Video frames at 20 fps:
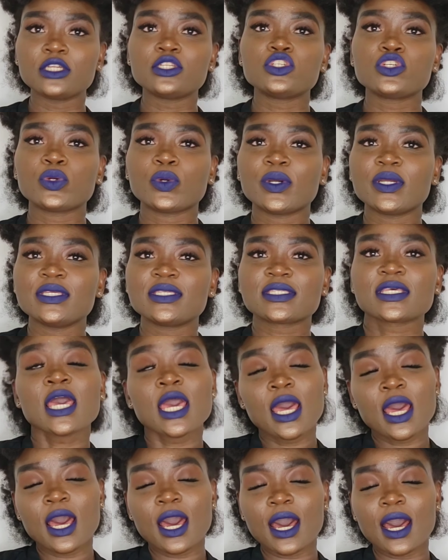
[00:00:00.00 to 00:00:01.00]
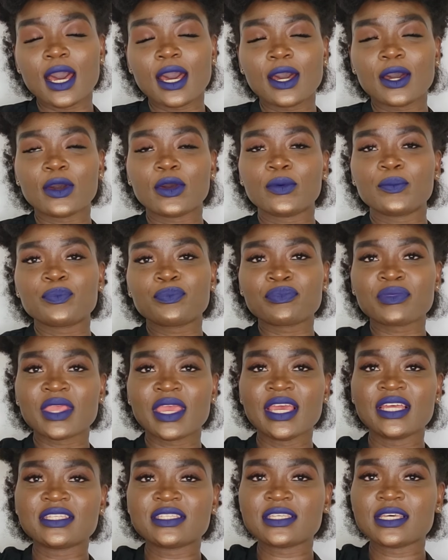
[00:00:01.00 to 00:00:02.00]
choice.
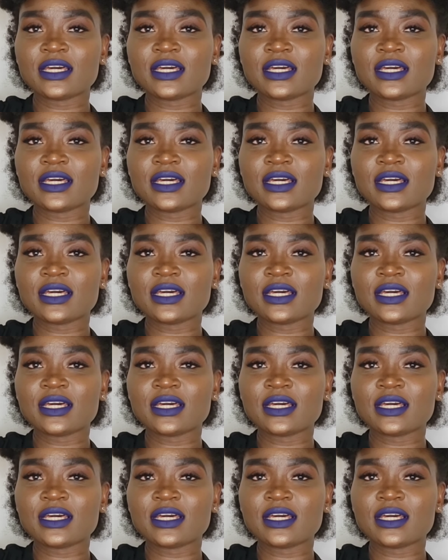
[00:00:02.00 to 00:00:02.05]
Hit